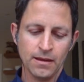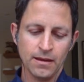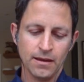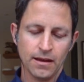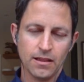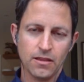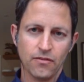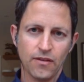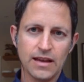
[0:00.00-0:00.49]

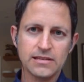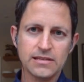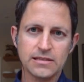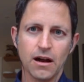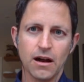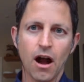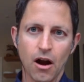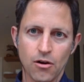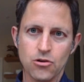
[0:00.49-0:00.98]
It's
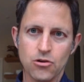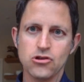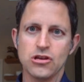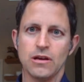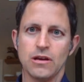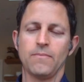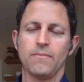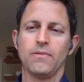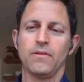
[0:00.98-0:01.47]
facing
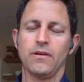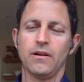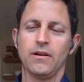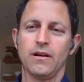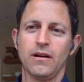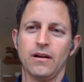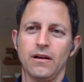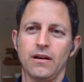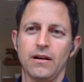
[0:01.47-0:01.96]
hardship.
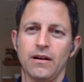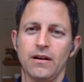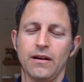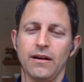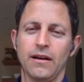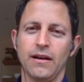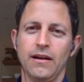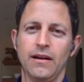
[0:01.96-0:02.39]
As